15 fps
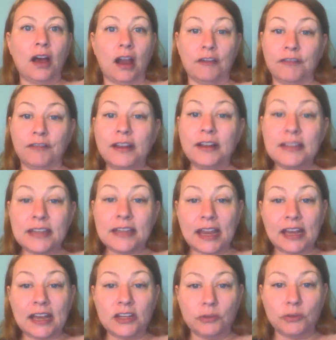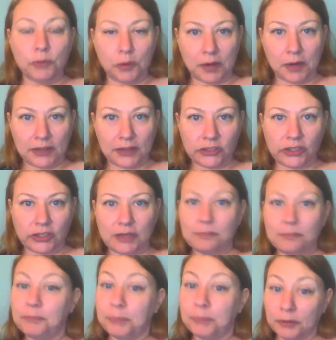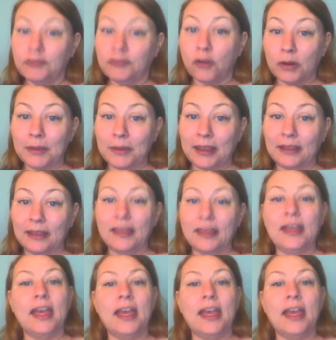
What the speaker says: our front stage, where we're actually performing,